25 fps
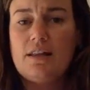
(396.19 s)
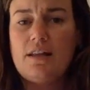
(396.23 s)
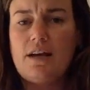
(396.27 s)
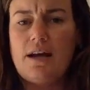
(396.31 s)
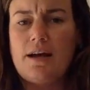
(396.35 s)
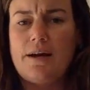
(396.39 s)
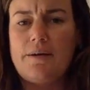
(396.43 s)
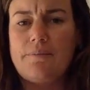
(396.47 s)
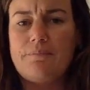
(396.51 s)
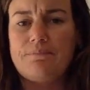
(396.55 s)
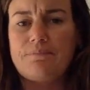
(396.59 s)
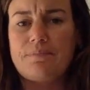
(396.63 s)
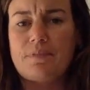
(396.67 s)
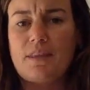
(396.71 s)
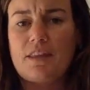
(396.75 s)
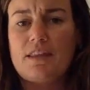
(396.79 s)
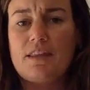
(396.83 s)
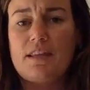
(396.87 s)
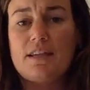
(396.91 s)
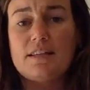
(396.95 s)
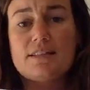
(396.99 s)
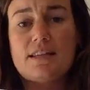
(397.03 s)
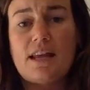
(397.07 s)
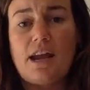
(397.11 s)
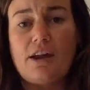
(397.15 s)
the
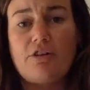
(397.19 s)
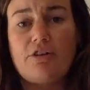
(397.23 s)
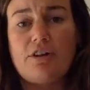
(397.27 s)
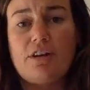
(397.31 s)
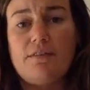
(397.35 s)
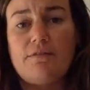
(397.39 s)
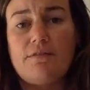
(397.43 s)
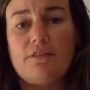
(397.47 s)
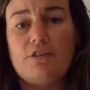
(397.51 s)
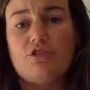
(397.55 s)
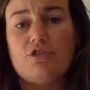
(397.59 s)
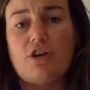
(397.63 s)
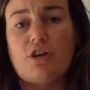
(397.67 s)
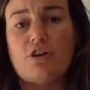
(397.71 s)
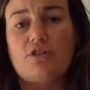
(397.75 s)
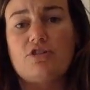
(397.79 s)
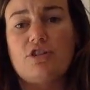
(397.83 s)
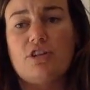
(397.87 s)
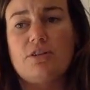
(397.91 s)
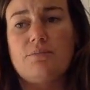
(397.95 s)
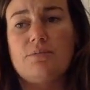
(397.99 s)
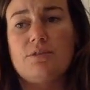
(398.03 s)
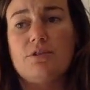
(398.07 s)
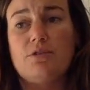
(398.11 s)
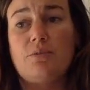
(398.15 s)
integrity of the
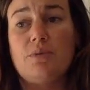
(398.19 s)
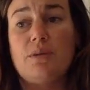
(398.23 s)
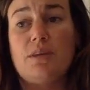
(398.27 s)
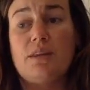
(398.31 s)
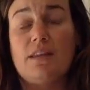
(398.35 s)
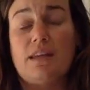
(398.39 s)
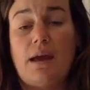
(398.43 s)
junction between